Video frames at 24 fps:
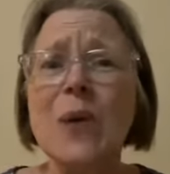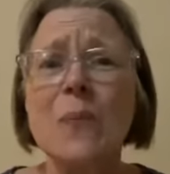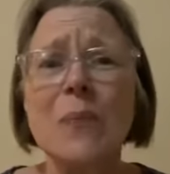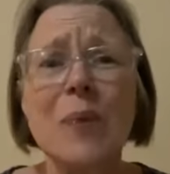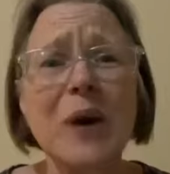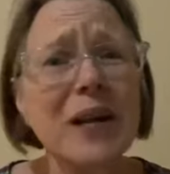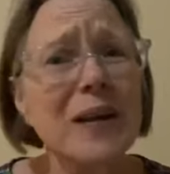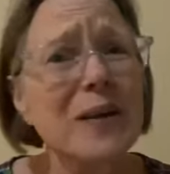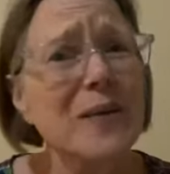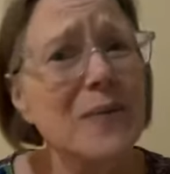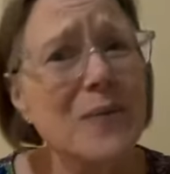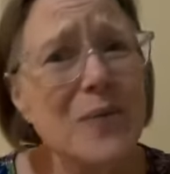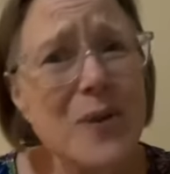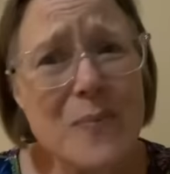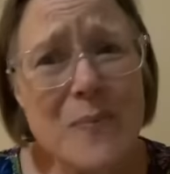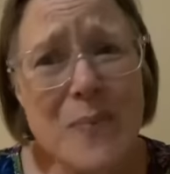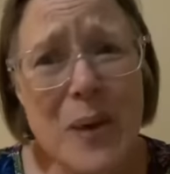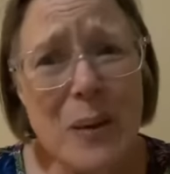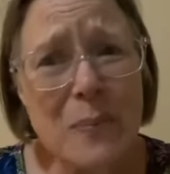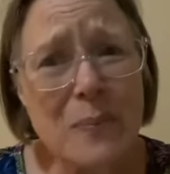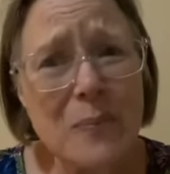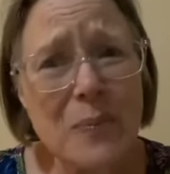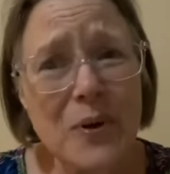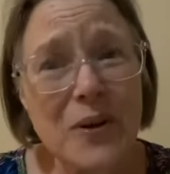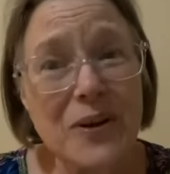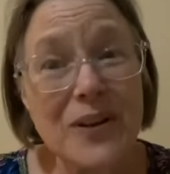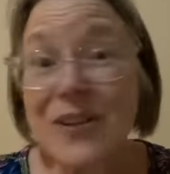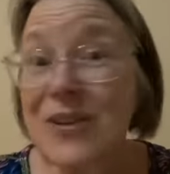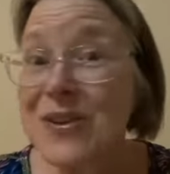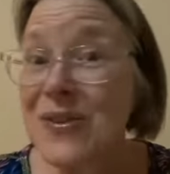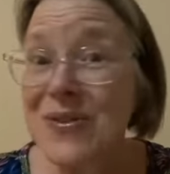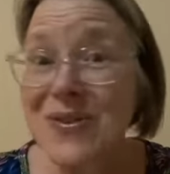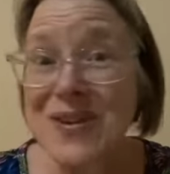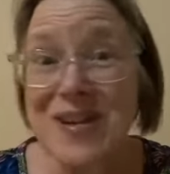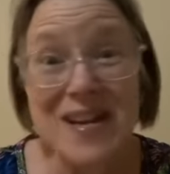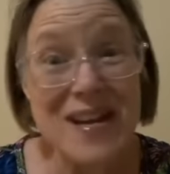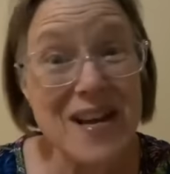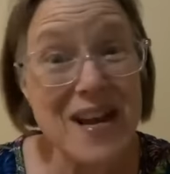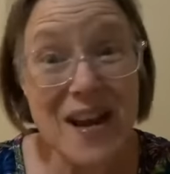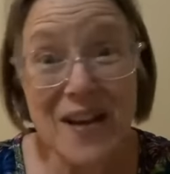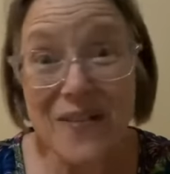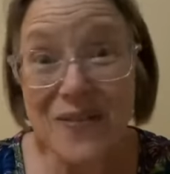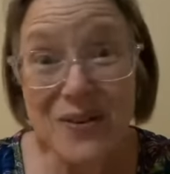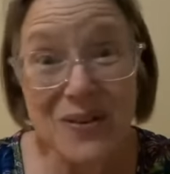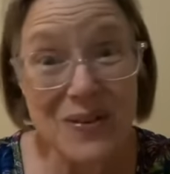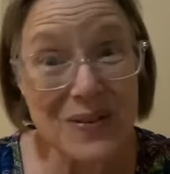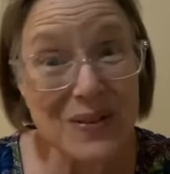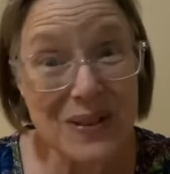But remember, you're
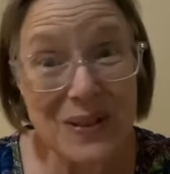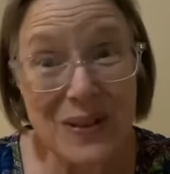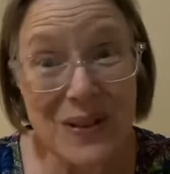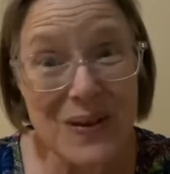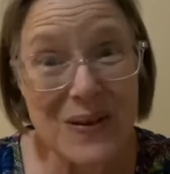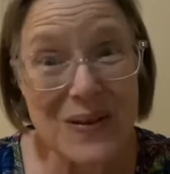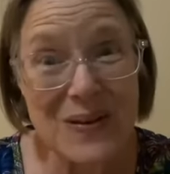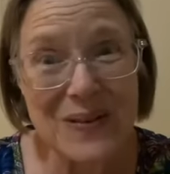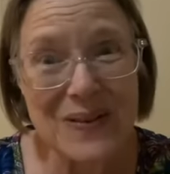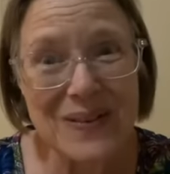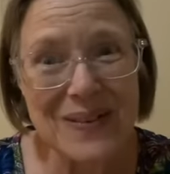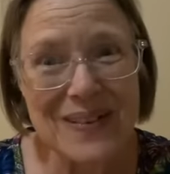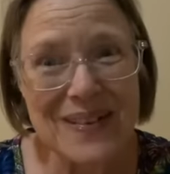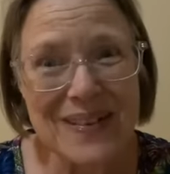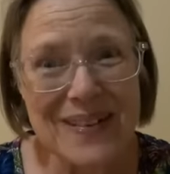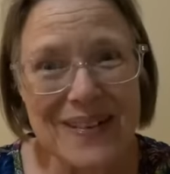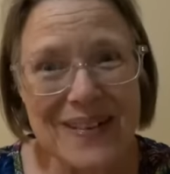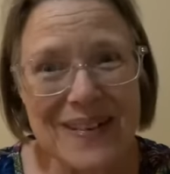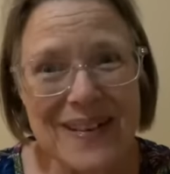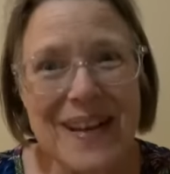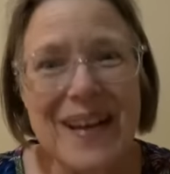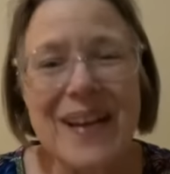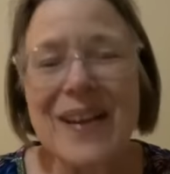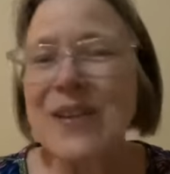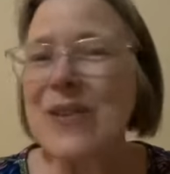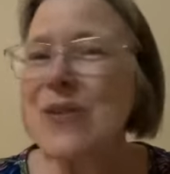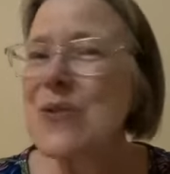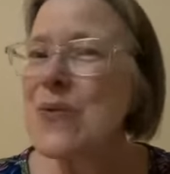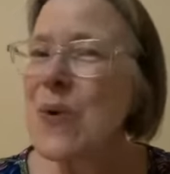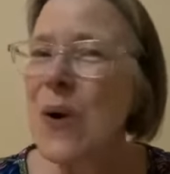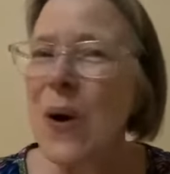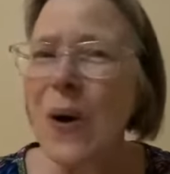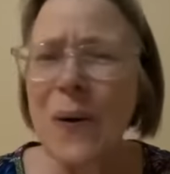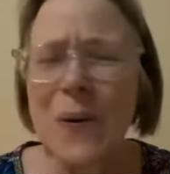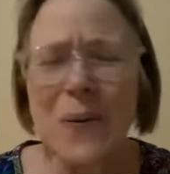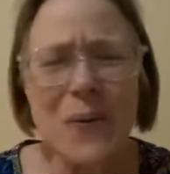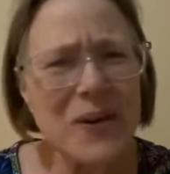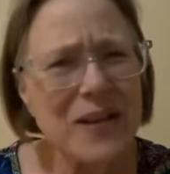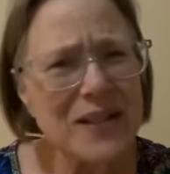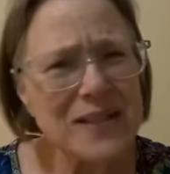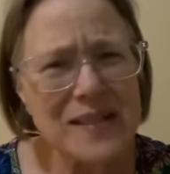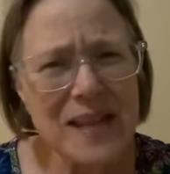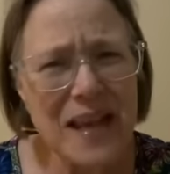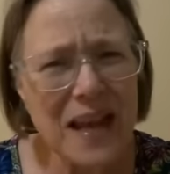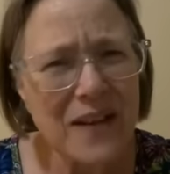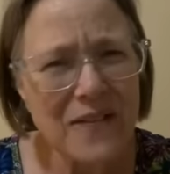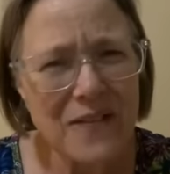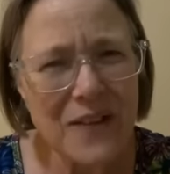never alone. You
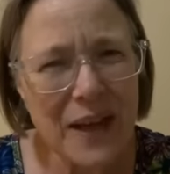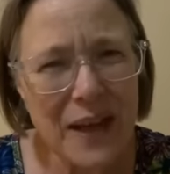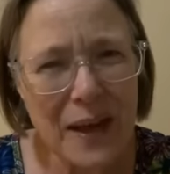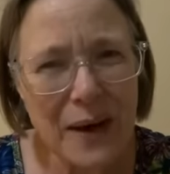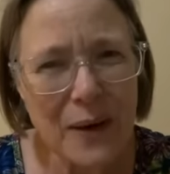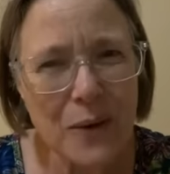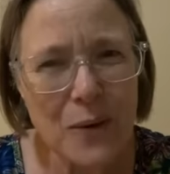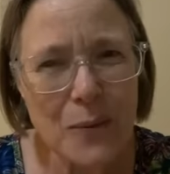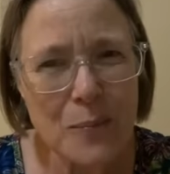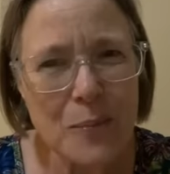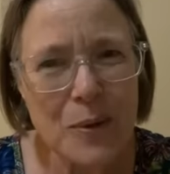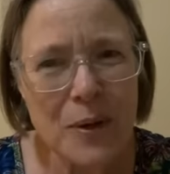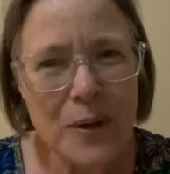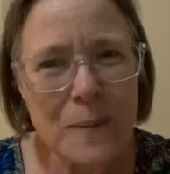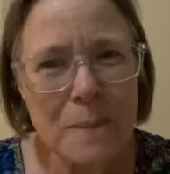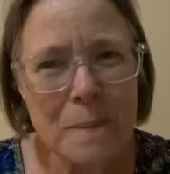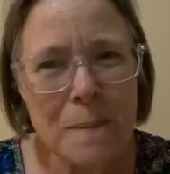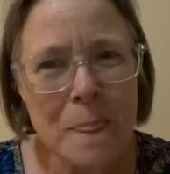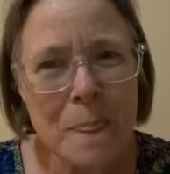always have help.